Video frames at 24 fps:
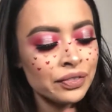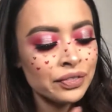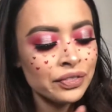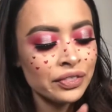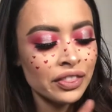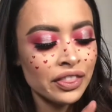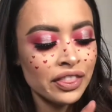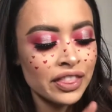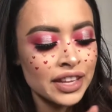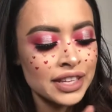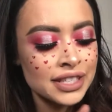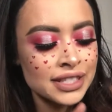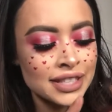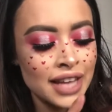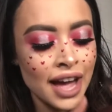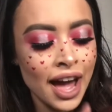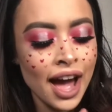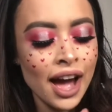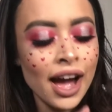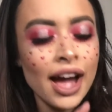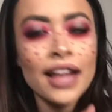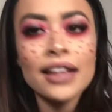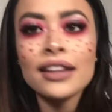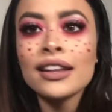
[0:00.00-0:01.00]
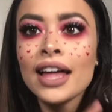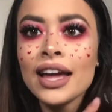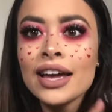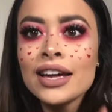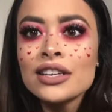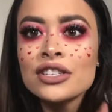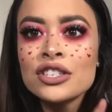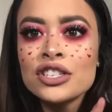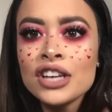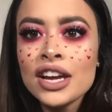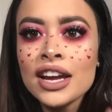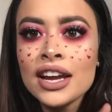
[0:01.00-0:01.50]
This
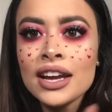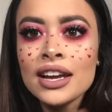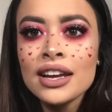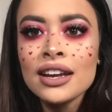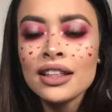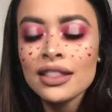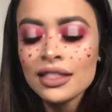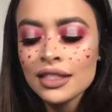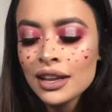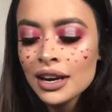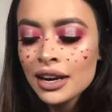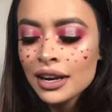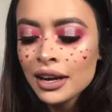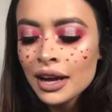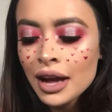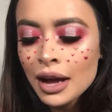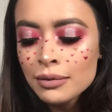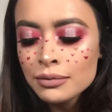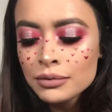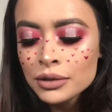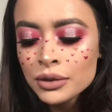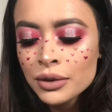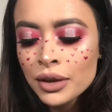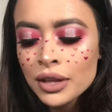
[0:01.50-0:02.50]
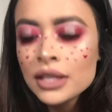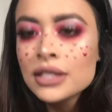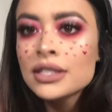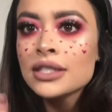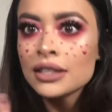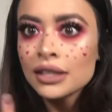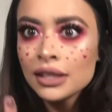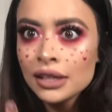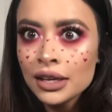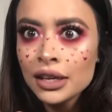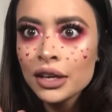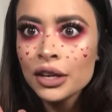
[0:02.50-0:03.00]
highlight shade that it comes with, it's
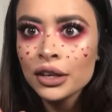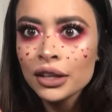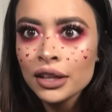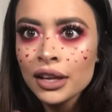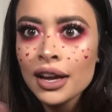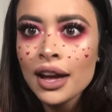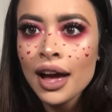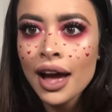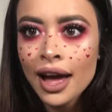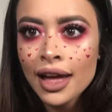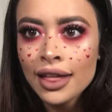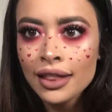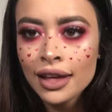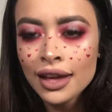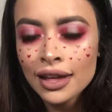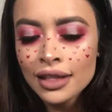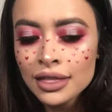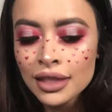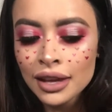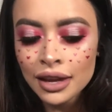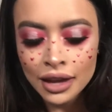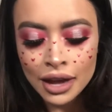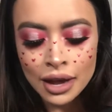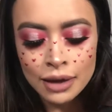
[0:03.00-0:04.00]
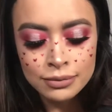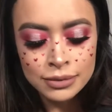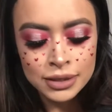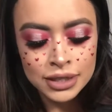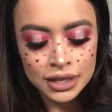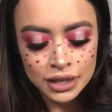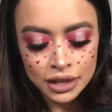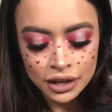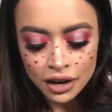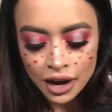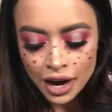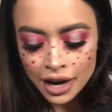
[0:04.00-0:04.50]
literally a highlight that comes
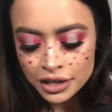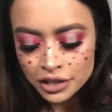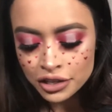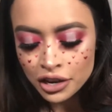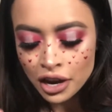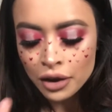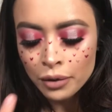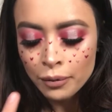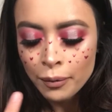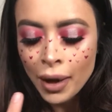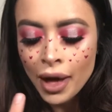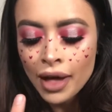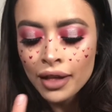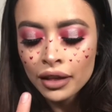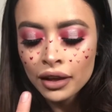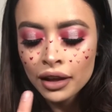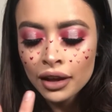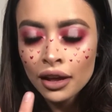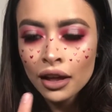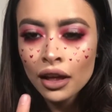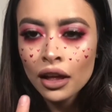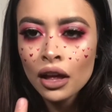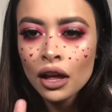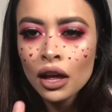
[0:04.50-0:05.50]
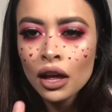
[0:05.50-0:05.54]
in your eyeshadow palette.